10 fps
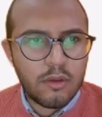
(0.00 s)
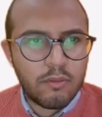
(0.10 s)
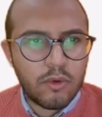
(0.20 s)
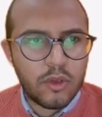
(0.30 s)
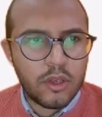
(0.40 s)

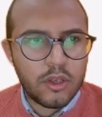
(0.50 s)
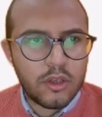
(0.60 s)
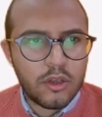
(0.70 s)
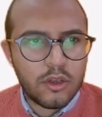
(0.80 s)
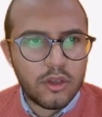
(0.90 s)
I'm going
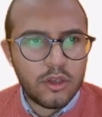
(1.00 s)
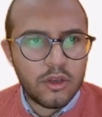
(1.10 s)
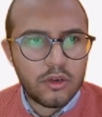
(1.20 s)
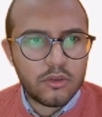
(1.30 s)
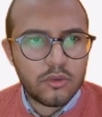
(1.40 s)

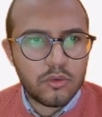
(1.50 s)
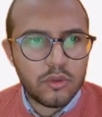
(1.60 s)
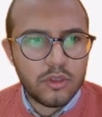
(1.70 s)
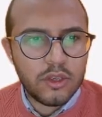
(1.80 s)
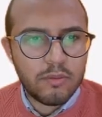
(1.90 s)
here to
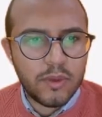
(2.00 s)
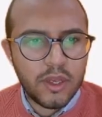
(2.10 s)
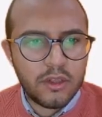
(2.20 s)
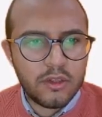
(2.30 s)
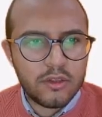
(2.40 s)
the
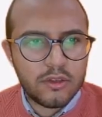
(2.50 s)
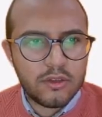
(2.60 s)
paint